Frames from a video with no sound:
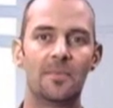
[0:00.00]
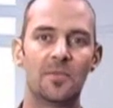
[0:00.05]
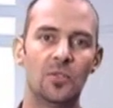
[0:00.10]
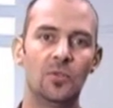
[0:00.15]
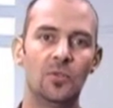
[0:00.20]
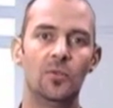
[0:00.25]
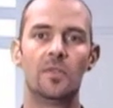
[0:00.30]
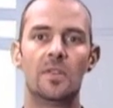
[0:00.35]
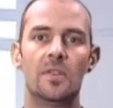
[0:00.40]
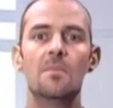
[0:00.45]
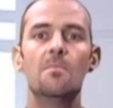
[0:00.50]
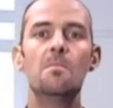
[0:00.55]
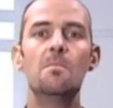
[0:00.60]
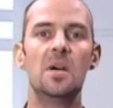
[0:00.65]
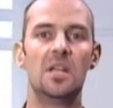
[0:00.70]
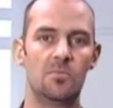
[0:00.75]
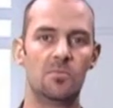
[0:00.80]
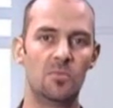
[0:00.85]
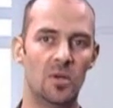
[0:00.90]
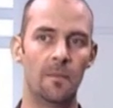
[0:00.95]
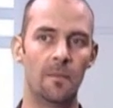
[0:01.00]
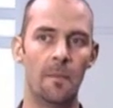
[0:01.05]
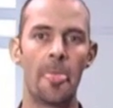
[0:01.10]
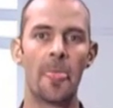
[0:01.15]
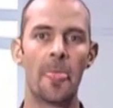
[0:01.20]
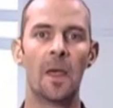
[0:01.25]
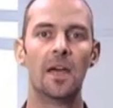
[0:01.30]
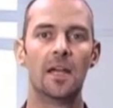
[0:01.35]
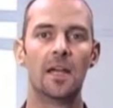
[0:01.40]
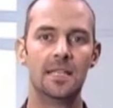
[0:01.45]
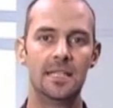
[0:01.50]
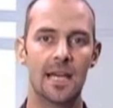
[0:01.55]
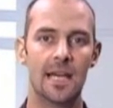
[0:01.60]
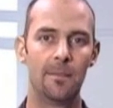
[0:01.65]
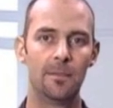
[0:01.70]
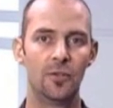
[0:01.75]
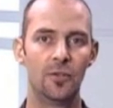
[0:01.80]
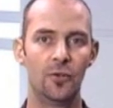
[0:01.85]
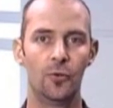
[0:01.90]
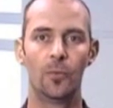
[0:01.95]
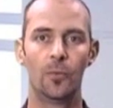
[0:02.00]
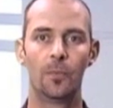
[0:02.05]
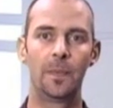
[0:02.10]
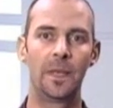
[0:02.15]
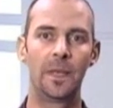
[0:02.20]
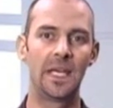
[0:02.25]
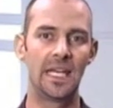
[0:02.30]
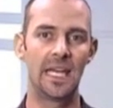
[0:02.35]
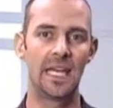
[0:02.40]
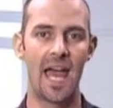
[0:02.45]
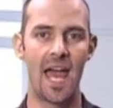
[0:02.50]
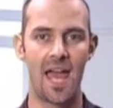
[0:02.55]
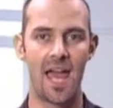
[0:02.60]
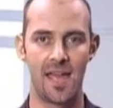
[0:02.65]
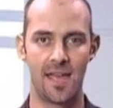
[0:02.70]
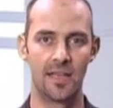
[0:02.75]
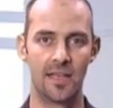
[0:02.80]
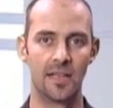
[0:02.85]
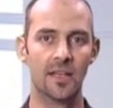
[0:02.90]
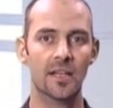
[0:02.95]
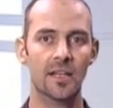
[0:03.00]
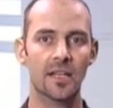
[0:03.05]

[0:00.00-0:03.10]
to the minimum WPA